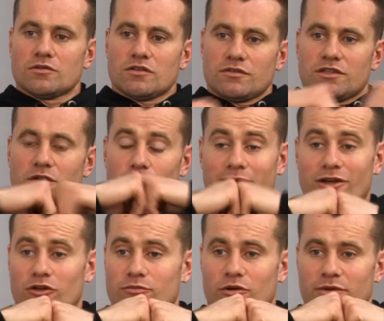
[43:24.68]
Specific day would be
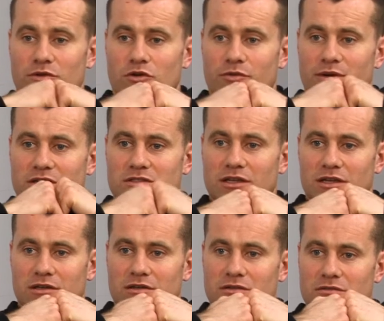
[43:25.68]
out probably quarter past
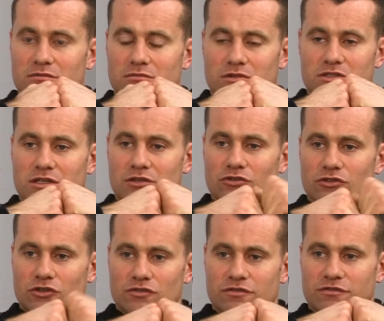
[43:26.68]
ten. i I'd say, two
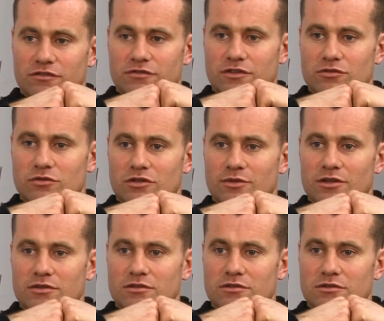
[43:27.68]
touch for 15, 20
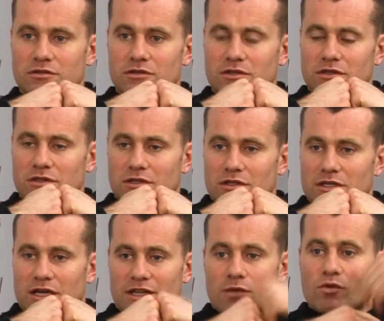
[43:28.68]
minutes,
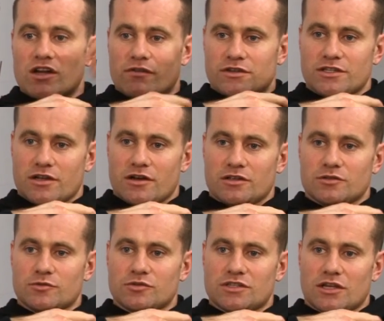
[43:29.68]
and then whatever Terry's
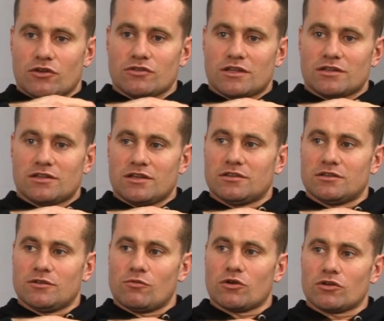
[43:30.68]
set out that day
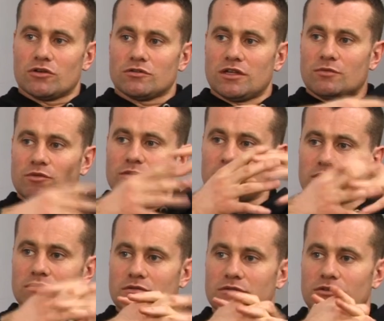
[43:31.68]
to work on, then we would
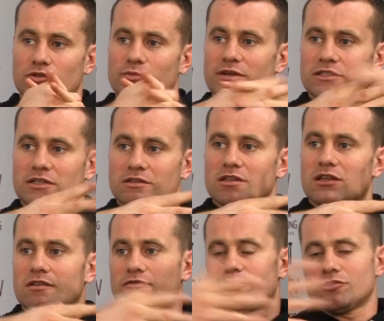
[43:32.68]
you know build into
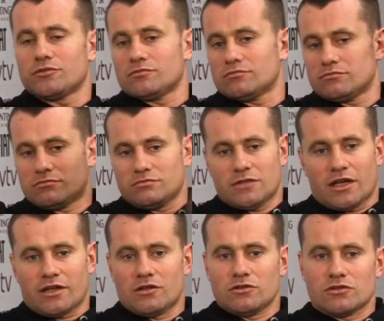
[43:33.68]
that if we're mm. doing
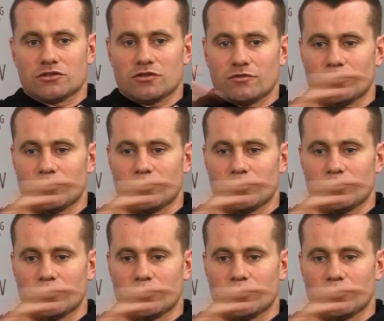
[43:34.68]
angles and stuff.